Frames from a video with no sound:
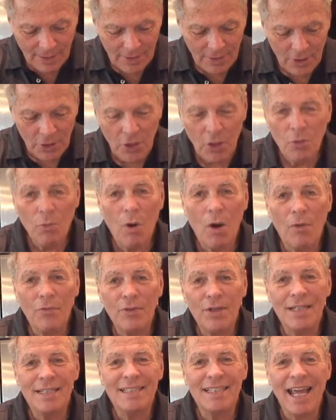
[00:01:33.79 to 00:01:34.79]
you want
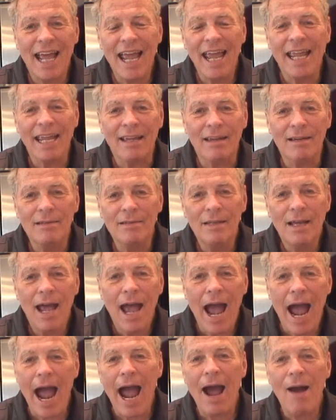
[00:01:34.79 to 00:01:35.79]
this tank.
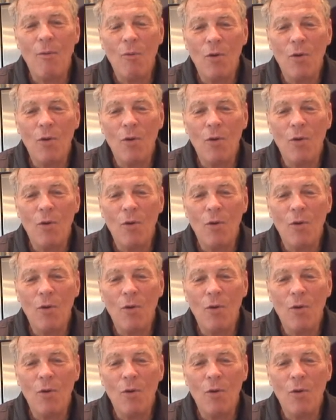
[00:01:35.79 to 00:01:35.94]
I